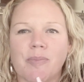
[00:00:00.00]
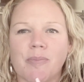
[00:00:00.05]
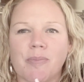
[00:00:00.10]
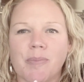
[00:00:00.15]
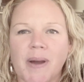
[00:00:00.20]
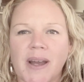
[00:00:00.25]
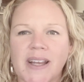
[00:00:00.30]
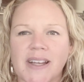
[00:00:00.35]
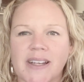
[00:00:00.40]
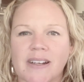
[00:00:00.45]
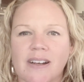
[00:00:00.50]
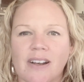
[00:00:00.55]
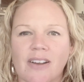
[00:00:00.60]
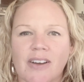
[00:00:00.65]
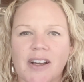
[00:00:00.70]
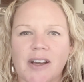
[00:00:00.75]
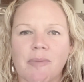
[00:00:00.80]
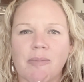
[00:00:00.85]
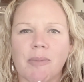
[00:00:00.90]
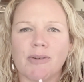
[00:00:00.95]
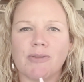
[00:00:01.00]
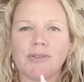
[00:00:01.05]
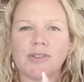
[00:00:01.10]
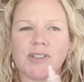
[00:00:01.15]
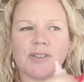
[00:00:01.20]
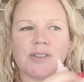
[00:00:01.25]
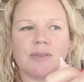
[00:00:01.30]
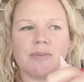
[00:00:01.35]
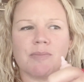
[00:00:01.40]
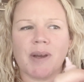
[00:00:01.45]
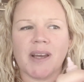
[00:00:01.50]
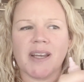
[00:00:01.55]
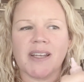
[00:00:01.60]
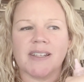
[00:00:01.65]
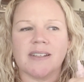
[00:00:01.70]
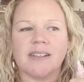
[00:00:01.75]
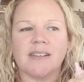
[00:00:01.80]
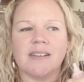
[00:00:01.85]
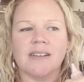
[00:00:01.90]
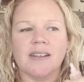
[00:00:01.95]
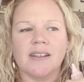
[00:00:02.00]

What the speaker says: paint, like emulsion paint.